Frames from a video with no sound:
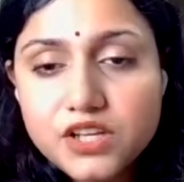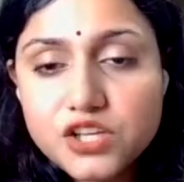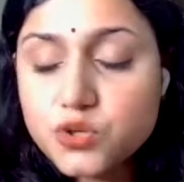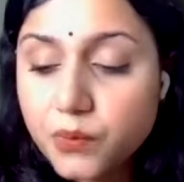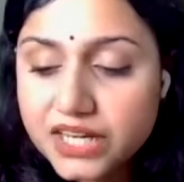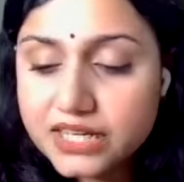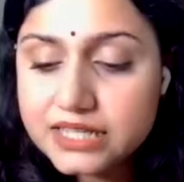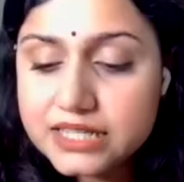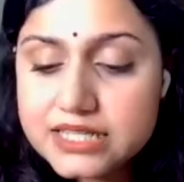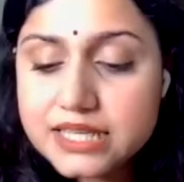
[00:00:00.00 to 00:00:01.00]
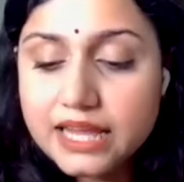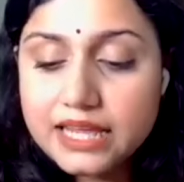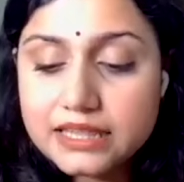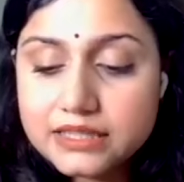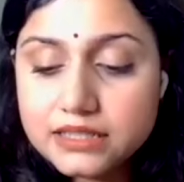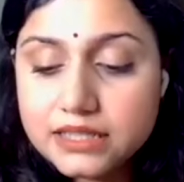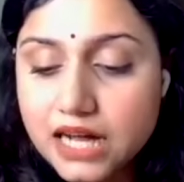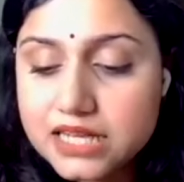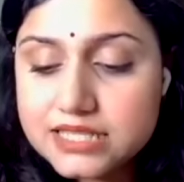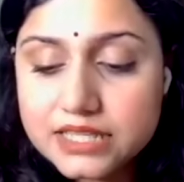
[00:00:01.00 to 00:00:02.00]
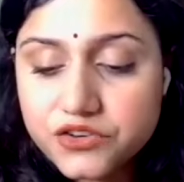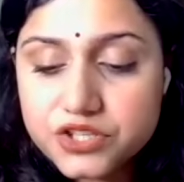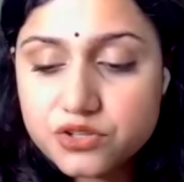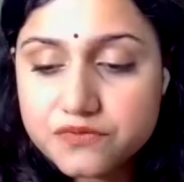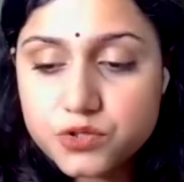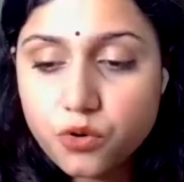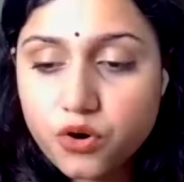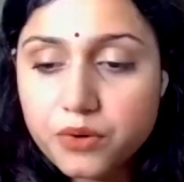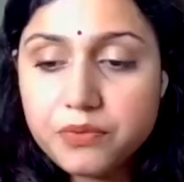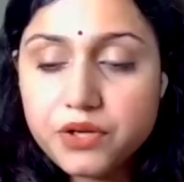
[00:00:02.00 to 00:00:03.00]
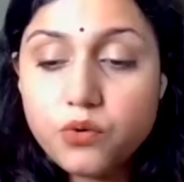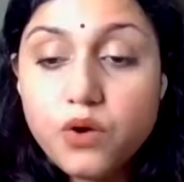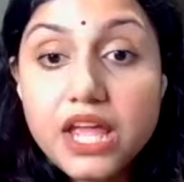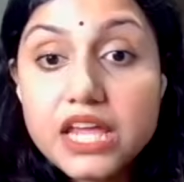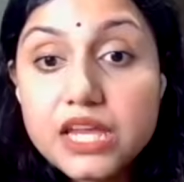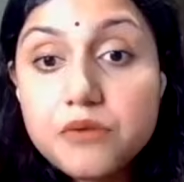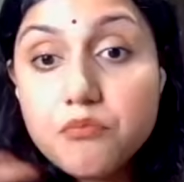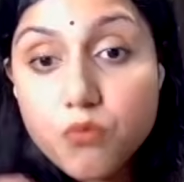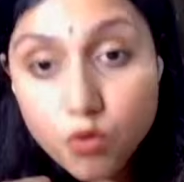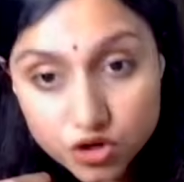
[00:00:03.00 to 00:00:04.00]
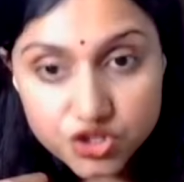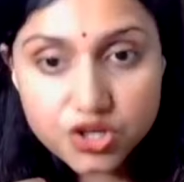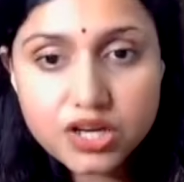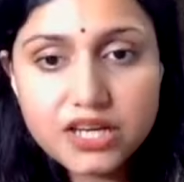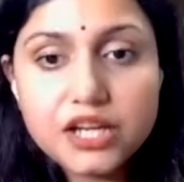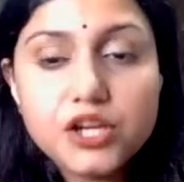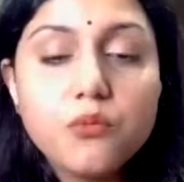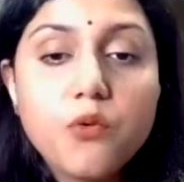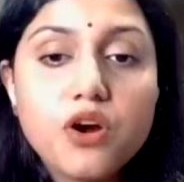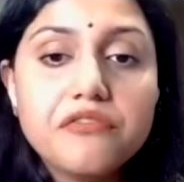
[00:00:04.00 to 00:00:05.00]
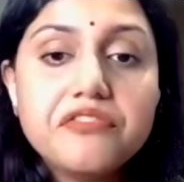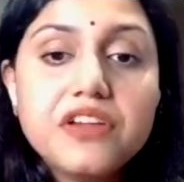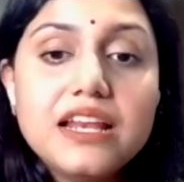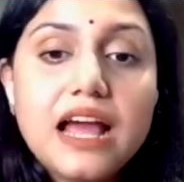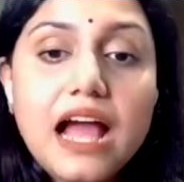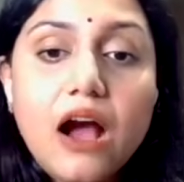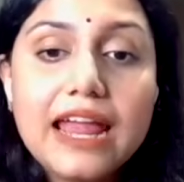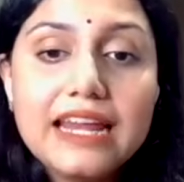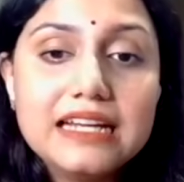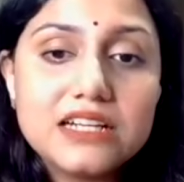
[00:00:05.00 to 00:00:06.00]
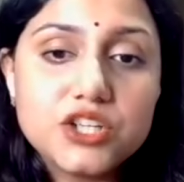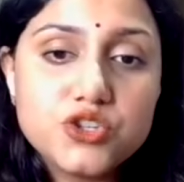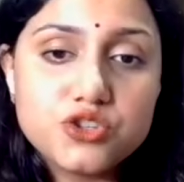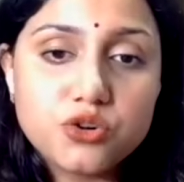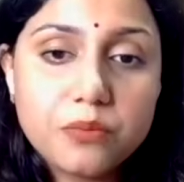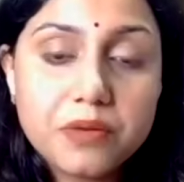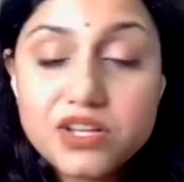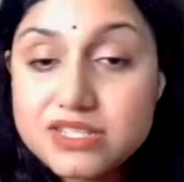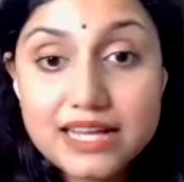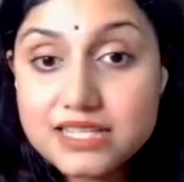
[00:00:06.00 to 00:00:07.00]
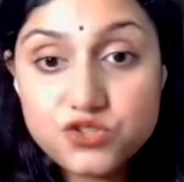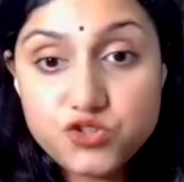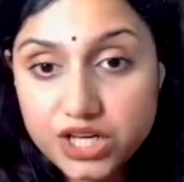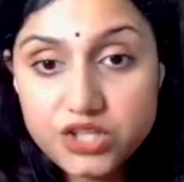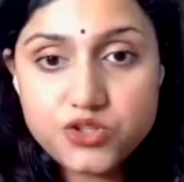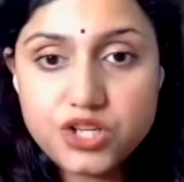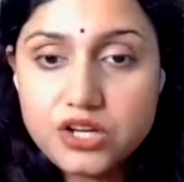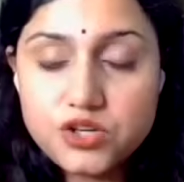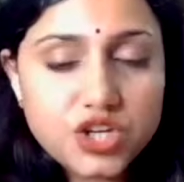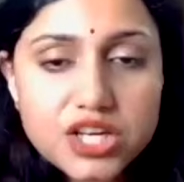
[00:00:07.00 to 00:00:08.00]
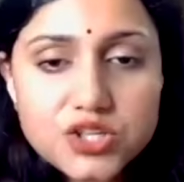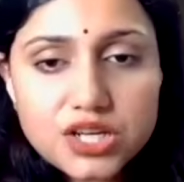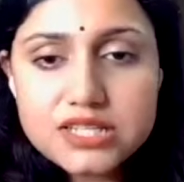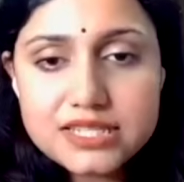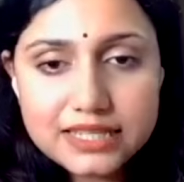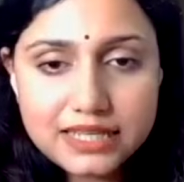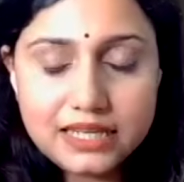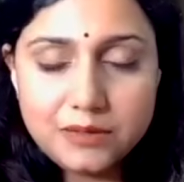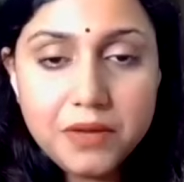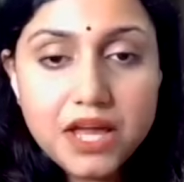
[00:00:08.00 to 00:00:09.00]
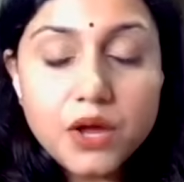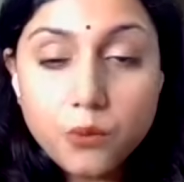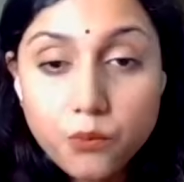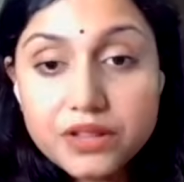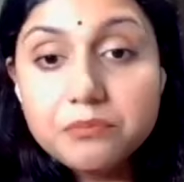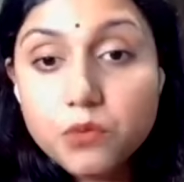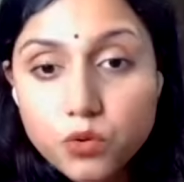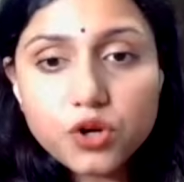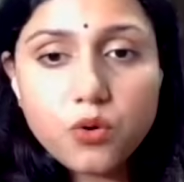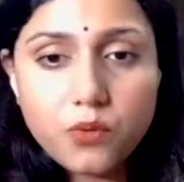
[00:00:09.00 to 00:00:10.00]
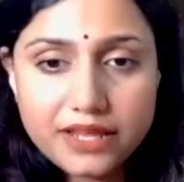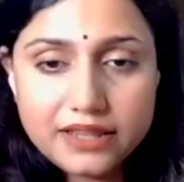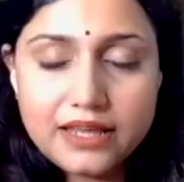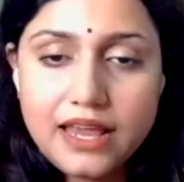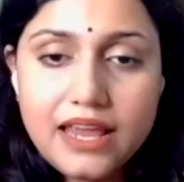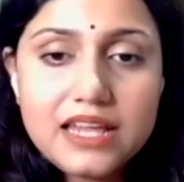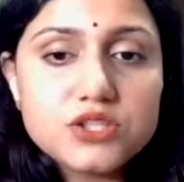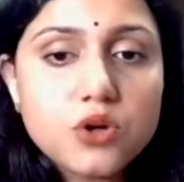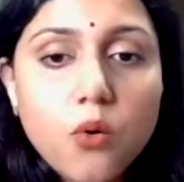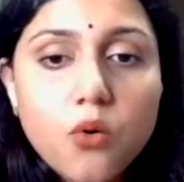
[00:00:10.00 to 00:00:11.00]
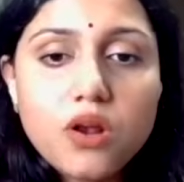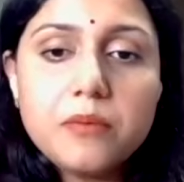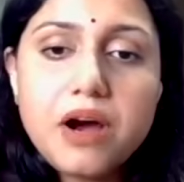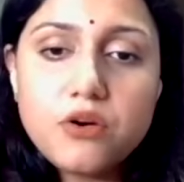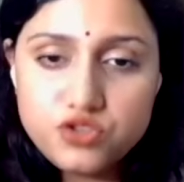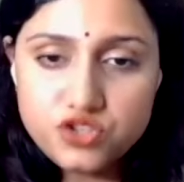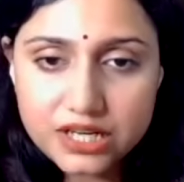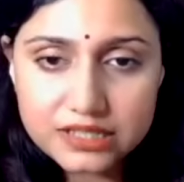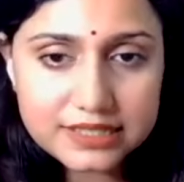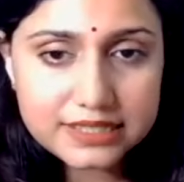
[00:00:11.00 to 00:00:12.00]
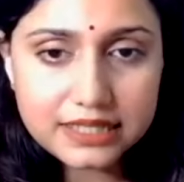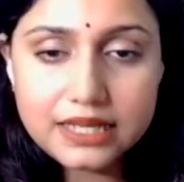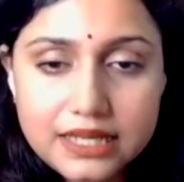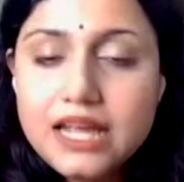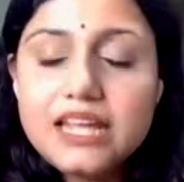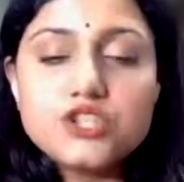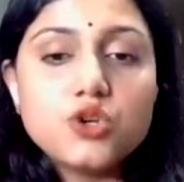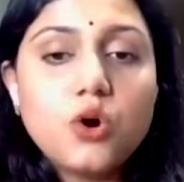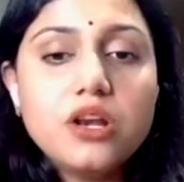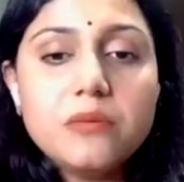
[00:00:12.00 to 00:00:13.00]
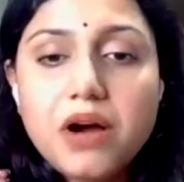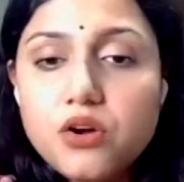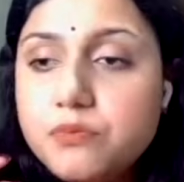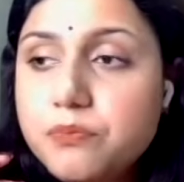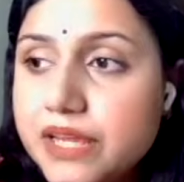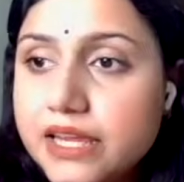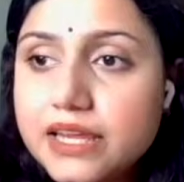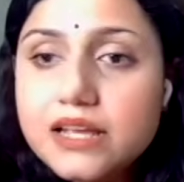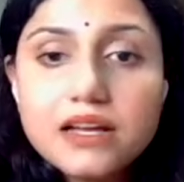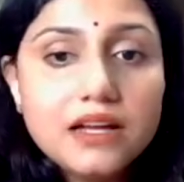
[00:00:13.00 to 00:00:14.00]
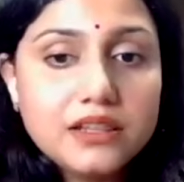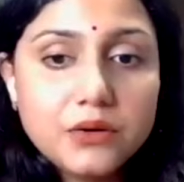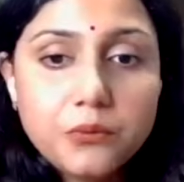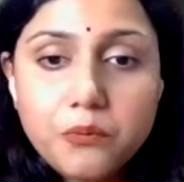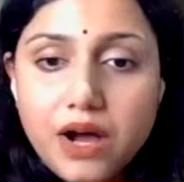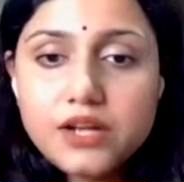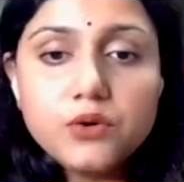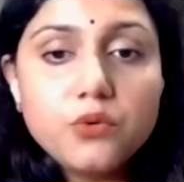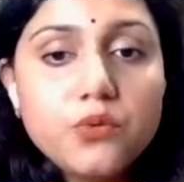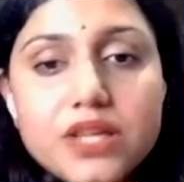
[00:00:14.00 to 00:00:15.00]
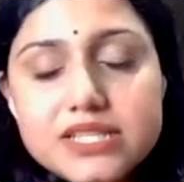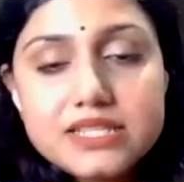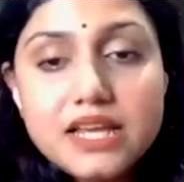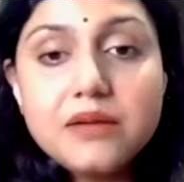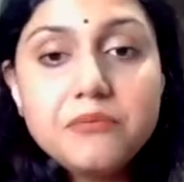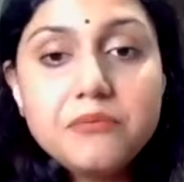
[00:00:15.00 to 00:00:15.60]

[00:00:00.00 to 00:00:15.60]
So when it is in the last degrees of Scorpio, emotionally, you want to feel in control because that's Jeshta. Jeshta's theme with moon going there is all about jealousy. It's all about being the one who is,